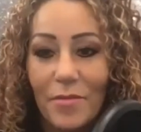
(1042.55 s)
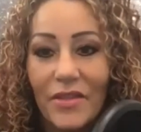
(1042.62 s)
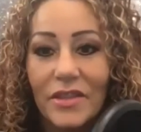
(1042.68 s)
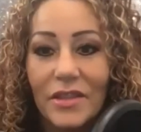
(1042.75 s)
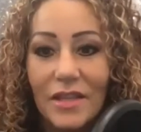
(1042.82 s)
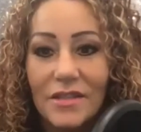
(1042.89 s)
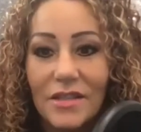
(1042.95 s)
I
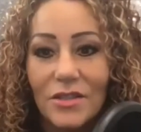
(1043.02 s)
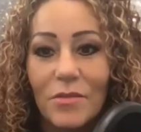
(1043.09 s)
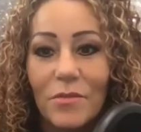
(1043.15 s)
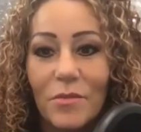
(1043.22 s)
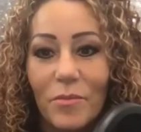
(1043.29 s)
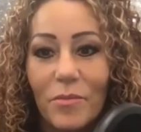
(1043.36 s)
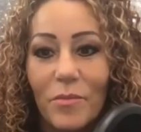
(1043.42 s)
think that's
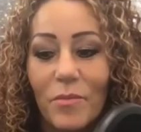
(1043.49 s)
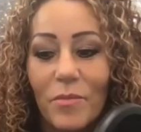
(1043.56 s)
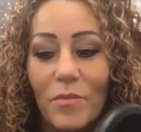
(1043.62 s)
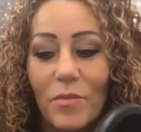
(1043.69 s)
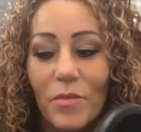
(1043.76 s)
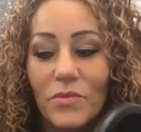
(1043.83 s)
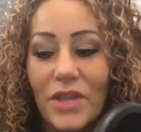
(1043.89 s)

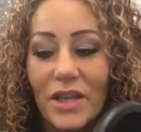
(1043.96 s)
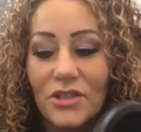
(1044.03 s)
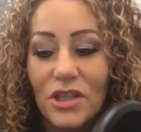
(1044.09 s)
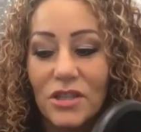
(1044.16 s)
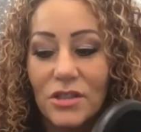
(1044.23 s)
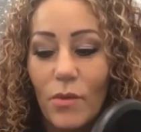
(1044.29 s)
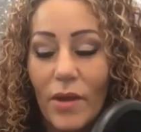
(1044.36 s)

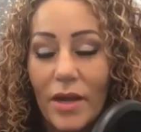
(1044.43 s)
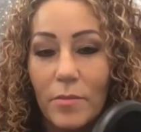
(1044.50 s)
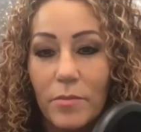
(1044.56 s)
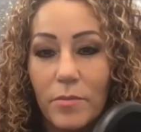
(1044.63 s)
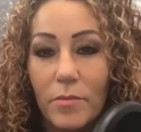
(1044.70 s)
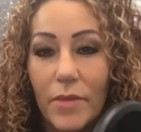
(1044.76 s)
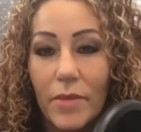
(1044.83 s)
just a way
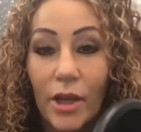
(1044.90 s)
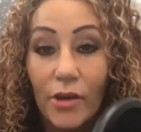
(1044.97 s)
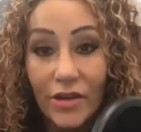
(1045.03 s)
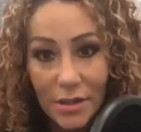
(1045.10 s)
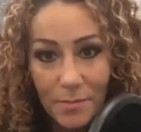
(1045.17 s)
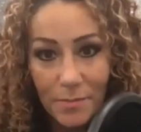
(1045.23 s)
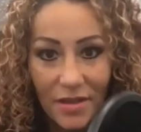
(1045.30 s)
to
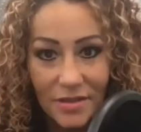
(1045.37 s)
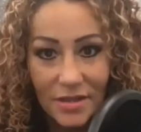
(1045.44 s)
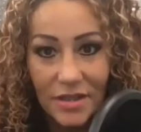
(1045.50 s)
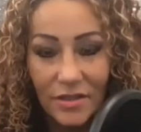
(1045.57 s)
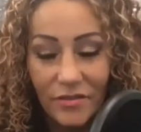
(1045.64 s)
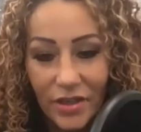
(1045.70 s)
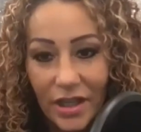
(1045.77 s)
increase
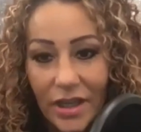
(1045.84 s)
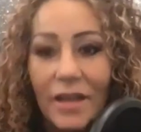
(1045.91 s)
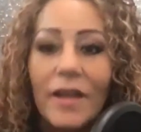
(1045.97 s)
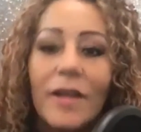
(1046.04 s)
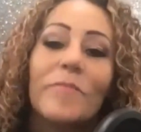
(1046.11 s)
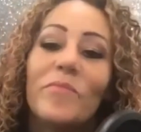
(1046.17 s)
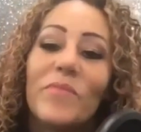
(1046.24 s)
positivity.
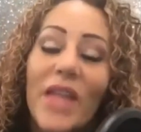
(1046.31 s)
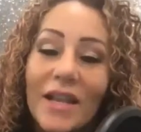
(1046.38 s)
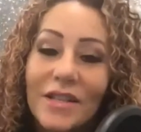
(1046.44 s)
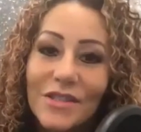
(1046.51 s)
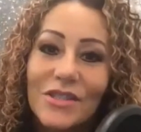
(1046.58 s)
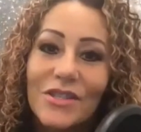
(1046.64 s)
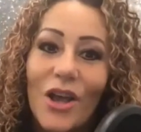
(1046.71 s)

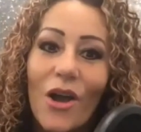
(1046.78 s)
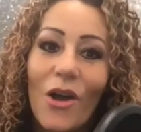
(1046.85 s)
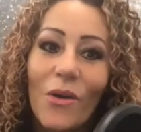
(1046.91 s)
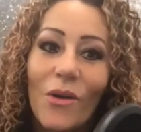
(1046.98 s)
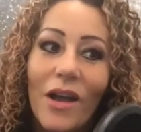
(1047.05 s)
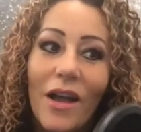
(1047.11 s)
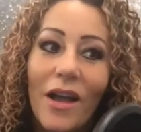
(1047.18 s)
And
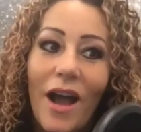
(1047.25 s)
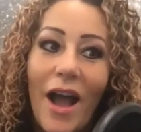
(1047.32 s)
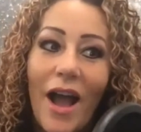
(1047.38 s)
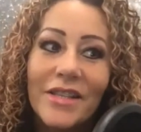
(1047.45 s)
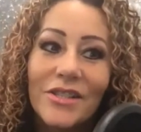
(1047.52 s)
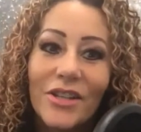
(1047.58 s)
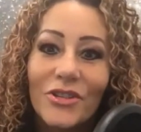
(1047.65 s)
so
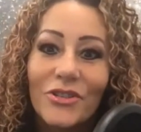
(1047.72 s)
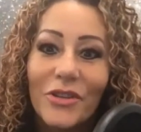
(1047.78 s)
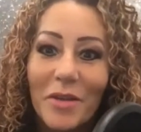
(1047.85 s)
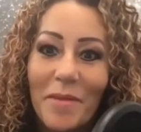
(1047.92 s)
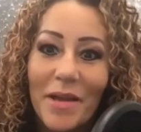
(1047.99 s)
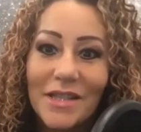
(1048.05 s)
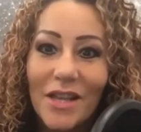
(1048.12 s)
I started
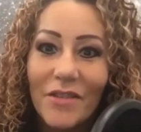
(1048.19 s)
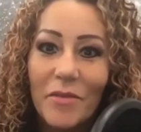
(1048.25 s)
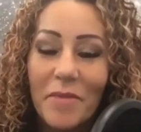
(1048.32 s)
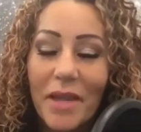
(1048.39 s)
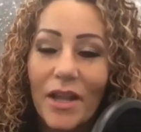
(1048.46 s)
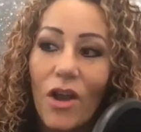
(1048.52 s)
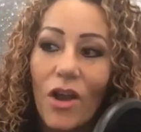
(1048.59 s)
doing it myself.
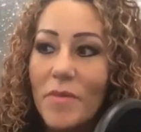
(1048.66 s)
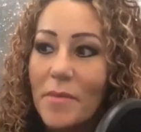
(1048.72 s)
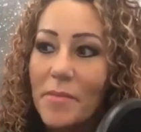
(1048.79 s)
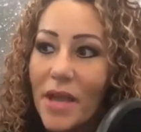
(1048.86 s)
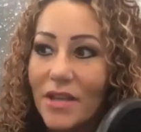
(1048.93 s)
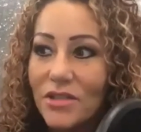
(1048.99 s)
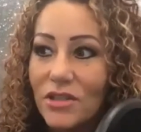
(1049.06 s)
I'm like, oh,
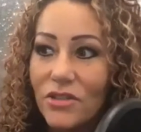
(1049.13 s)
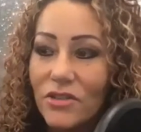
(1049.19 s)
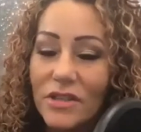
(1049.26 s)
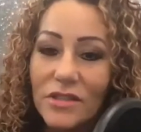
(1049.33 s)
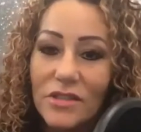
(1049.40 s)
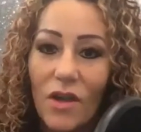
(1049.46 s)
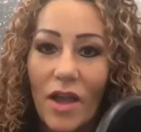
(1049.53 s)
maybe I should do
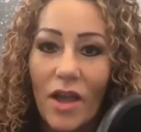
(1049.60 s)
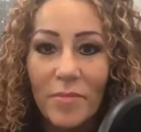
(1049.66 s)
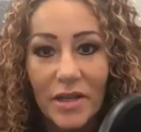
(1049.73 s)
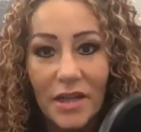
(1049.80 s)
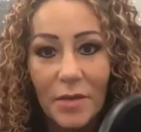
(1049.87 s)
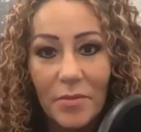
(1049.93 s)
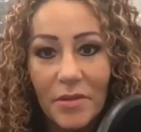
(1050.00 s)
this. So I've
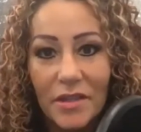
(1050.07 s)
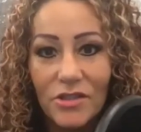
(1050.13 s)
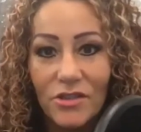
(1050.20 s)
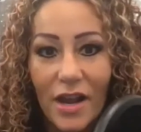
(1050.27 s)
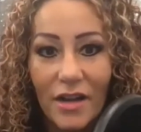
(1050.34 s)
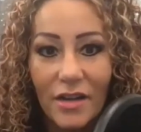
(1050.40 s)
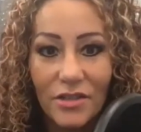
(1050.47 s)
been keeping this
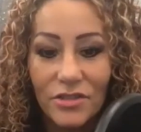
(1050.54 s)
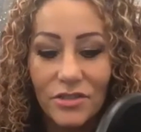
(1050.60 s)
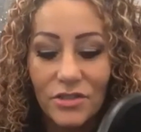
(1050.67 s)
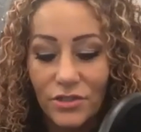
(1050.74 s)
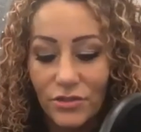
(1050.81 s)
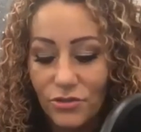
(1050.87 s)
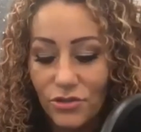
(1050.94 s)

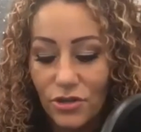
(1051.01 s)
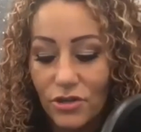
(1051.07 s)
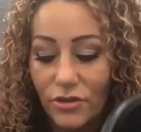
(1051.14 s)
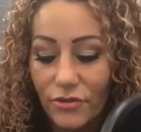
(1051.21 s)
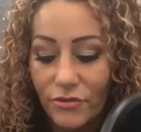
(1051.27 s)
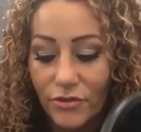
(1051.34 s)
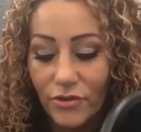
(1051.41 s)
gratitude
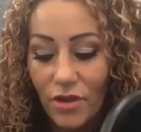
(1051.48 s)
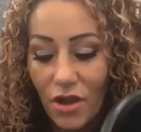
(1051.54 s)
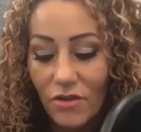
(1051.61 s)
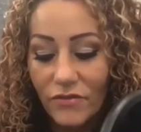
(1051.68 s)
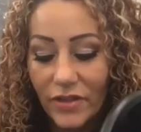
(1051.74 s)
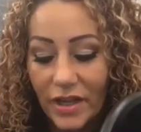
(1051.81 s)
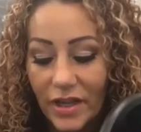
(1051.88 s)
journal through
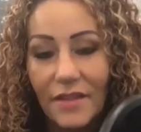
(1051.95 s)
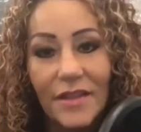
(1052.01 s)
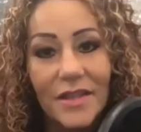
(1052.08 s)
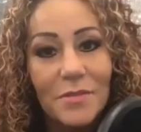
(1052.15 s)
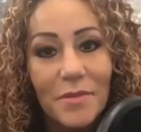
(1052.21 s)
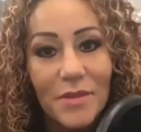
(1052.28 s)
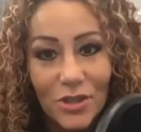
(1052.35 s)
COVID, and
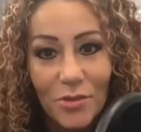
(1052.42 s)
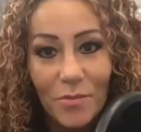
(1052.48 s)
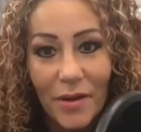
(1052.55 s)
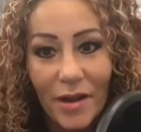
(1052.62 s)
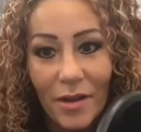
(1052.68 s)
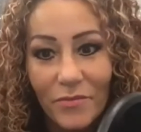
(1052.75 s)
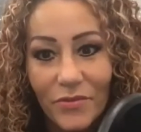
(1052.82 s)
that's been
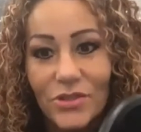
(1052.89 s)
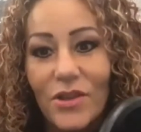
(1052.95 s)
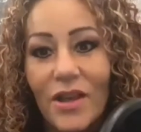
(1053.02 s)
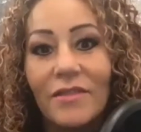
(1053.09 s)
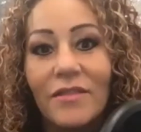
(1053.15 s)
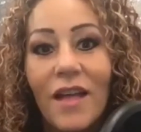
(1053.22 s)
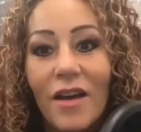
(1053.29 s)
super helpful.
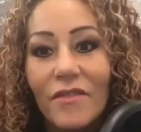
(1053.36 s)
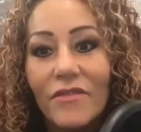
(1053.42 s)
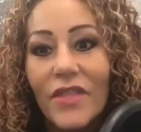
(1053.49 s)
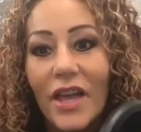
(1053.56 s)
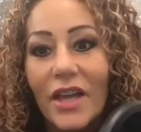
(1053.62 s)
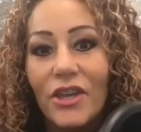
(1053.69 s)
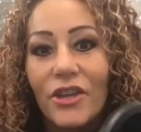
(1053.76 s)
So I
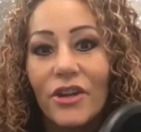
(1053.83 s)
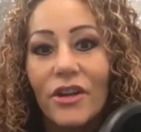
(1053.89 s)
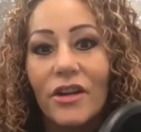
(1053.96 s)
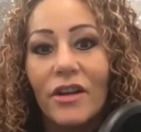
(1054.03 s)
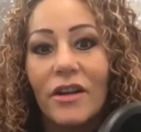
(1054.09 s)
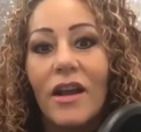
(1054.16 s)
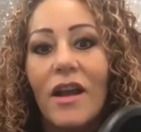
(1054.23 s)
love that
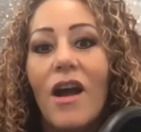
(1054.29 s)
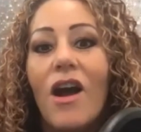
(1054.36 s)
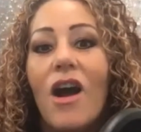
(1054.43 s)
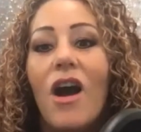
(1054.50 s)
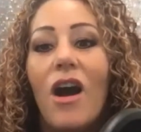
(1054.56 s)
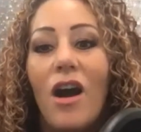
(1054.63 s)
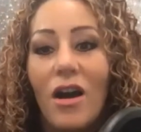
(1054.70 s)
you're
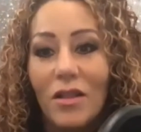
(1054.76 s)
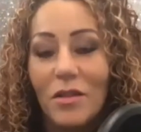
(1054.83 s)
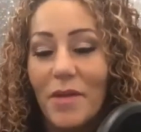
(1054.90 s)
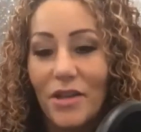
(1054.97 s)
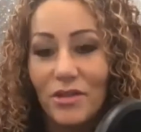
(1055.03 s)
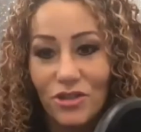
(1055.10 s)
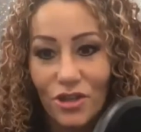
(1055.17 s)
all
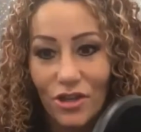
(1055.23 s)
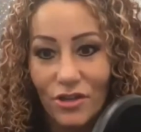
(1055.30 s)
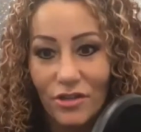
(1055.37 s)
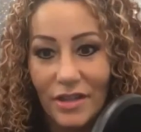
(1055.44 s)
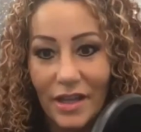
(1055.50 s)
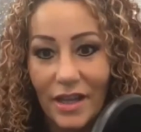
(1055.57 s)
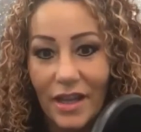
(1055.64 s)
about
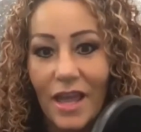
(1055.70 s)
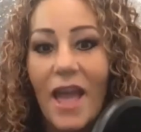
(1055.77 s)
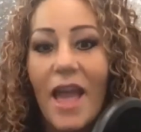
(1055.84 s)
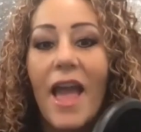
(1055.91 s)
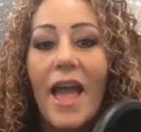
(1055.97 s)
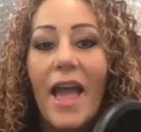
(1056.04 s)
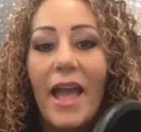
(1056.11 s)
journaling.
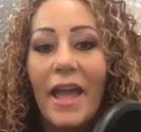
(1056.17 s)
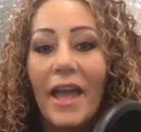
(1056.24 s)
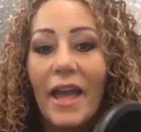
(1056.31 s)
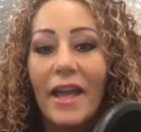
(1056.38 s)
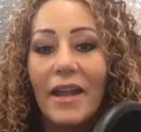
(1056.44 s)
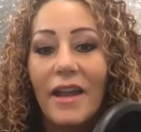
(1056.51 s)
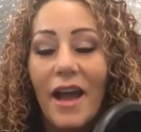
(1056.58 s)

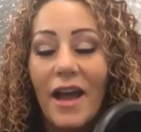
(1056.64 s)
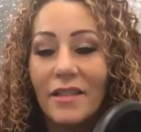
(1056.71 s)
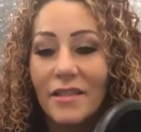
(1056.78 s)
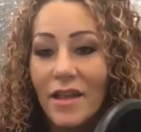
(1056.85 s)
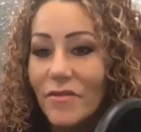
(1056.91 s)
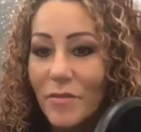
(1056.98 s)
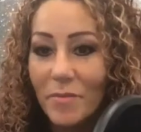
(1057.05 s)
And I
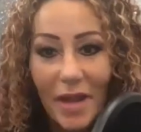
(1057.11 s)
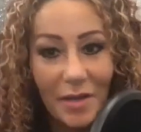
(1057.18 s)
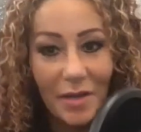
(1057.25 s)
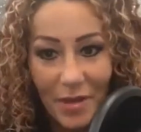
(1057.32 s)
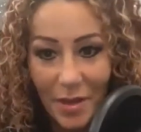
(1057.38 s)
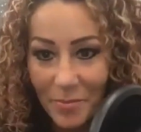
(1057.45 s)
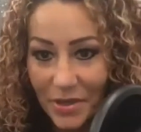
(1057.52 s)
love the
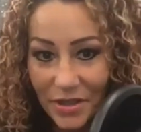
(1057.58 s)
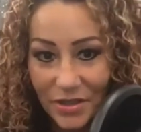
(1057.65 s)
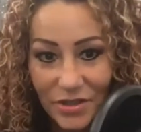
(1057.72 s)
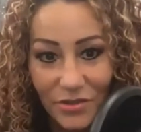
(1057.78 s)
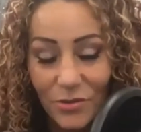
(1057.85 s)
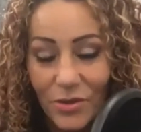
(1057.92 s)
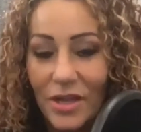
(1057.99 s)
mind mapping
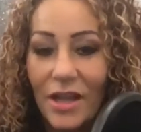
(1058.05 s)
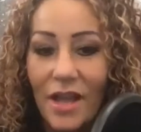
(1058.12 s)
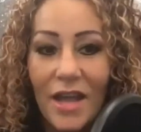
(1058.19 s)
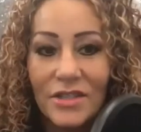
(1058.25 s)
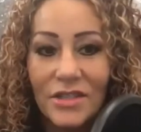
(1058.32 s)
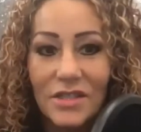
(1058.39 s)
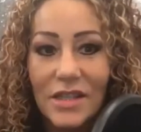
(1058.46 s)
too.
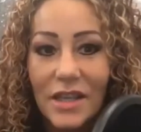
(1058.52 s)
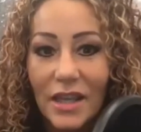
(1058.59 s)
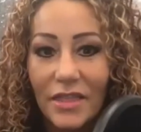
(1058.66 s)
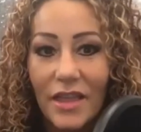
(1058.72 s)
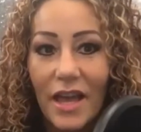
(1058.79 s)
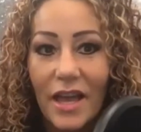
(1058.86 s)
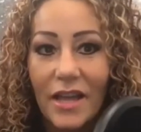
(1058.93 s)
I just
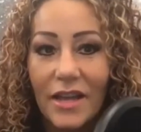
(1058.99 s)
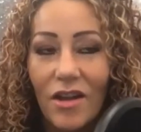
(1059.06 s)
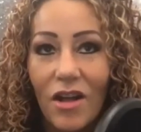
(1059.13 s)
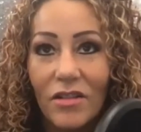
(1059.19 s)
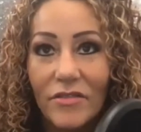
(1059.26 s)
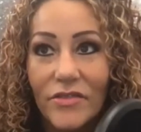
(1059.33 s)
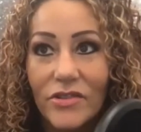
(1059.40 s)
think that
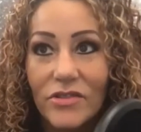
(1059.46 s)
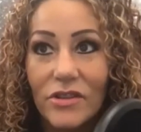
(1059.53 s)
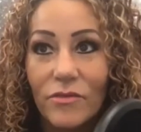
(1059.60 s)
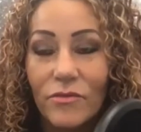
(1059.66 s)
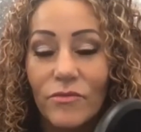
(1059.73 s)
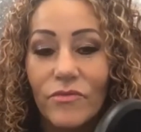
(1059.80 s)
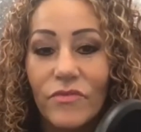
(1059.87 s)
all of those
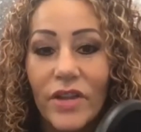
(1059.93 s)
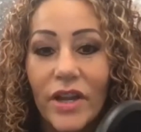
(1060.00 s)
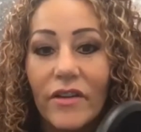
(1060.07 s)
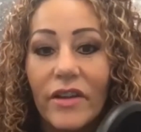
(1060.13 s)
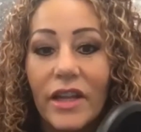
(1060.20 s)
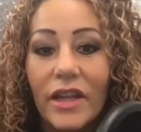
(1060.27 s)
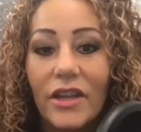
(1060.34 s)
are
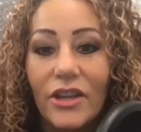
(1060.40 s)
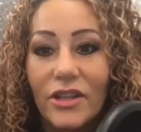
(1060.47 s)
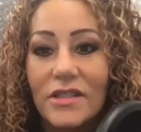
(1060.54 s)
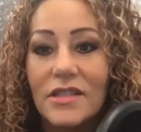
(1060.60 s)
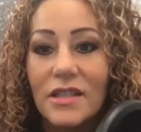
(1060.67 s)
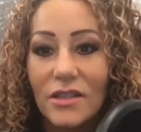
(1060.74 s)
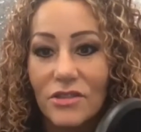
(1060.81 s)
very
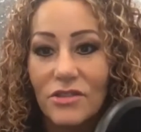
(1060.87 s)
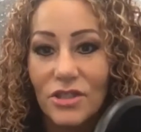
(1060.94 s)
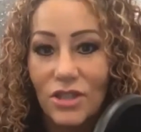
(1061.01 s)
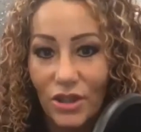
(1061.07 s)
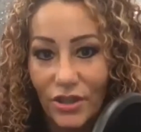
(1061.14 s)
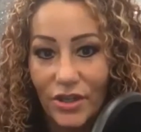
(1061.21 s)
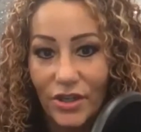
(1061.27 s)
good skills
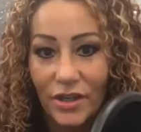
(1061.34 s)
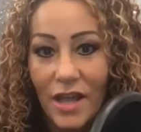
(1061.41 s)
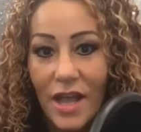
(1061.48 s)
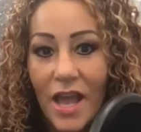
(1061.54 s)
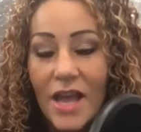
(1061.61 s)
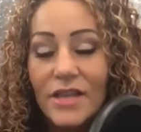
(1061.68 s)
to learn.